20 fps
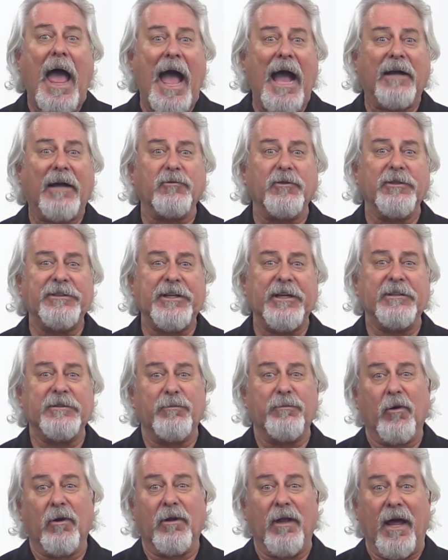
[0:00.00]
Actually
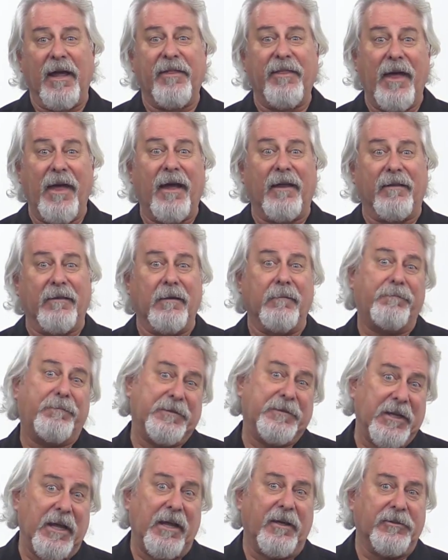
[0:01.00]
tastes more like that than
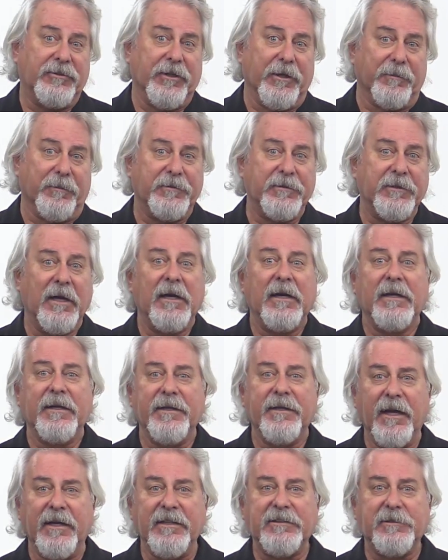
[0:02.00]
potato chips.
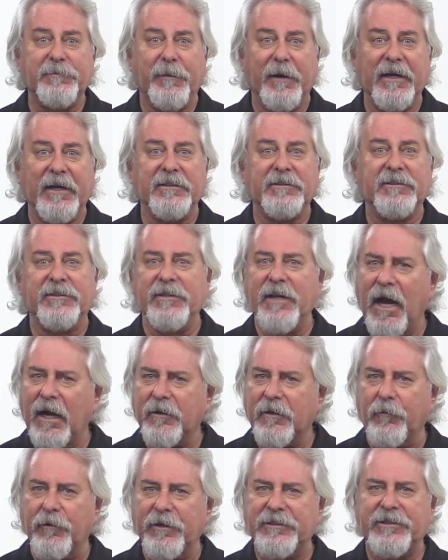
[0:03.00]
Nice spice,
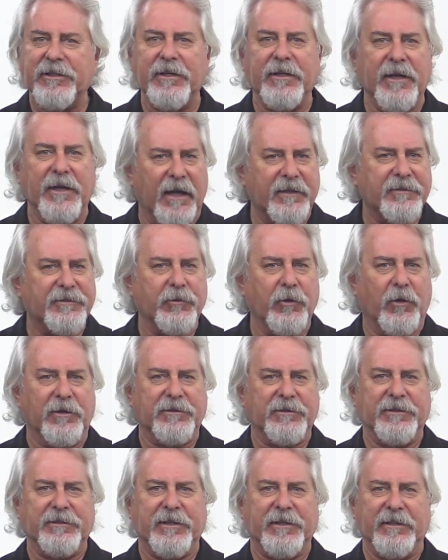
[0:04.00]
not greasy, not
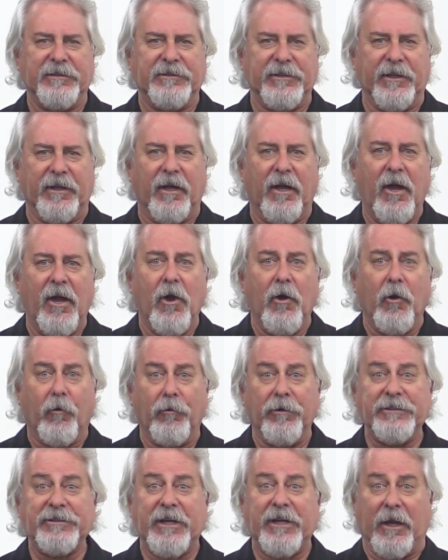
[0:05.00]
salty tasting.
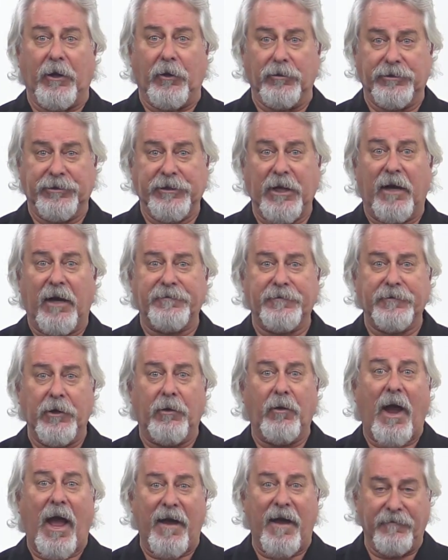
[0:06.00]
Chris and
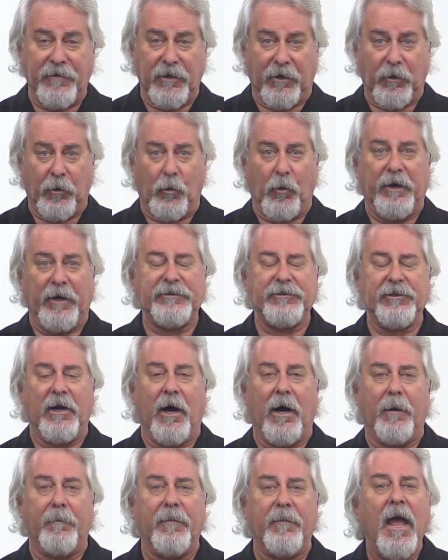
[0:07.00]
Gustavo have done a great
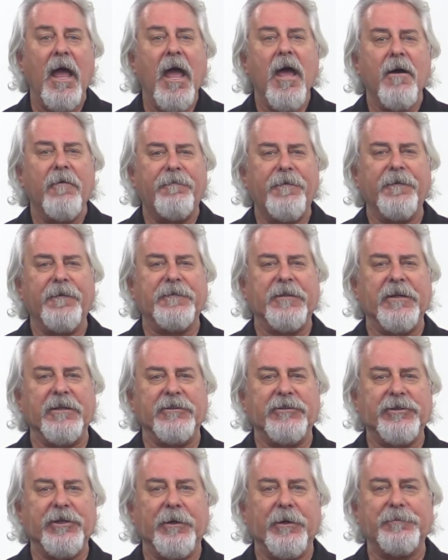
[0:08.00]
job.
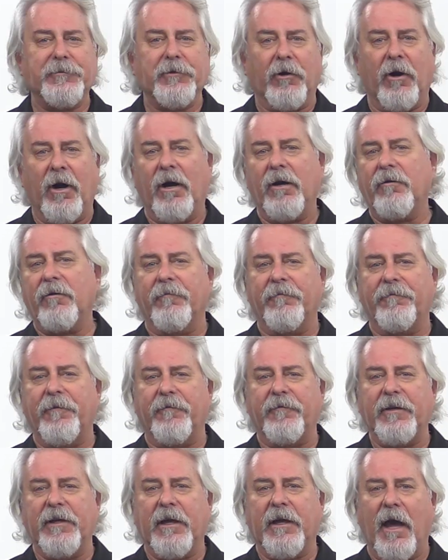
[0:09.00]
fifteen chips are one hundred
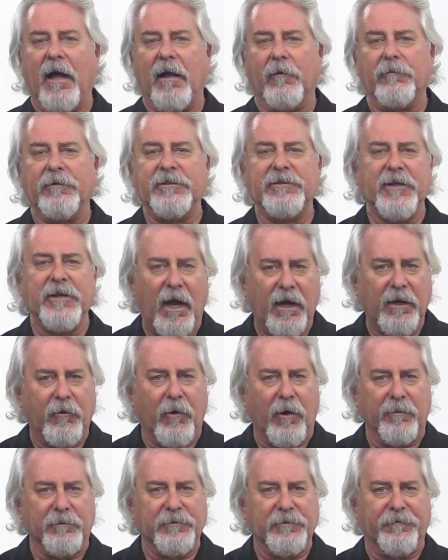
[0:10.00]
fifty calories, nine
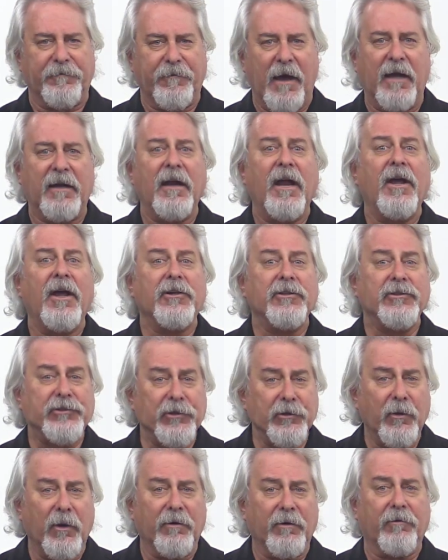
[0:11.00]
grams of fat,
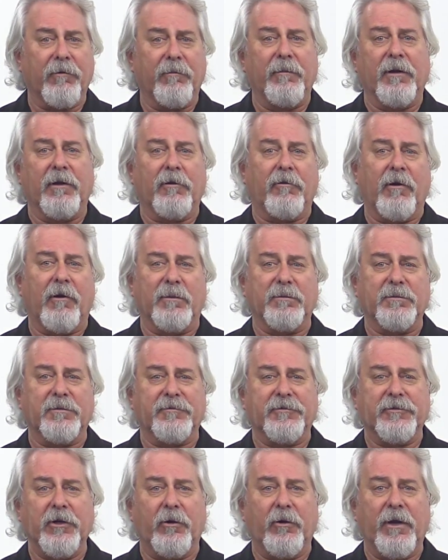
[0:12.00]
two hundred milligrams
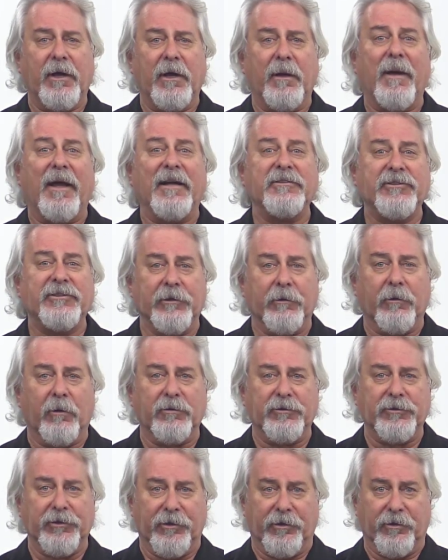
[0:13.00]
of sodium and
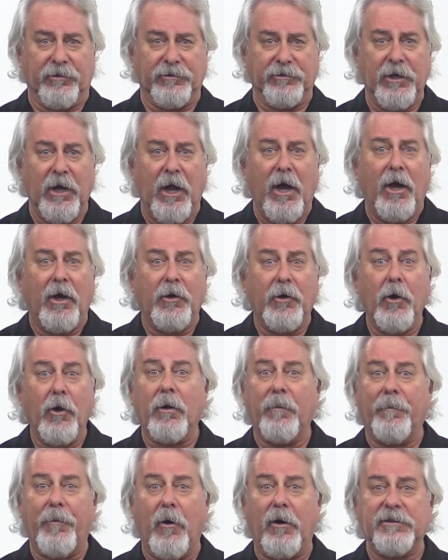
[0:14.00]
zero sugars. Go
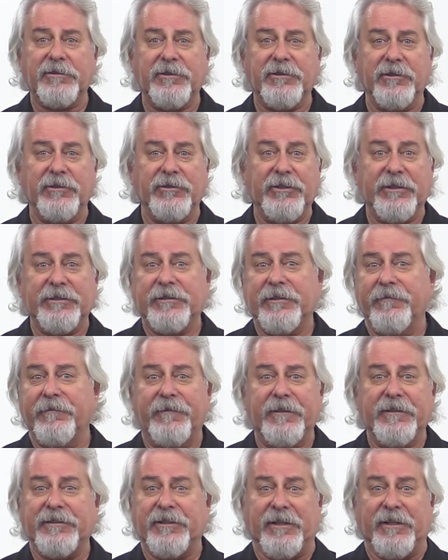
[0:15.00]
to Boston just to
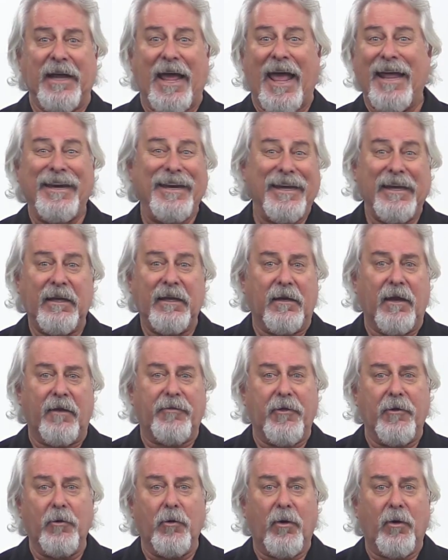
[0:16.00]
visit and eat
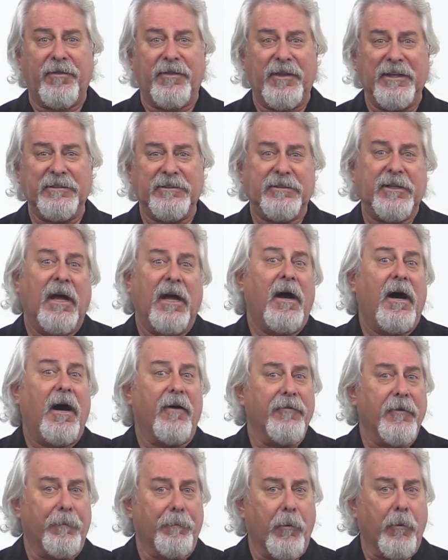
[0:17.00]
at the Northeast
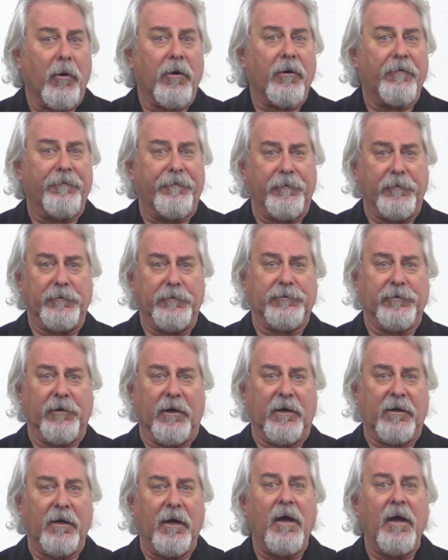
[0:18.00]
of the Border food truck.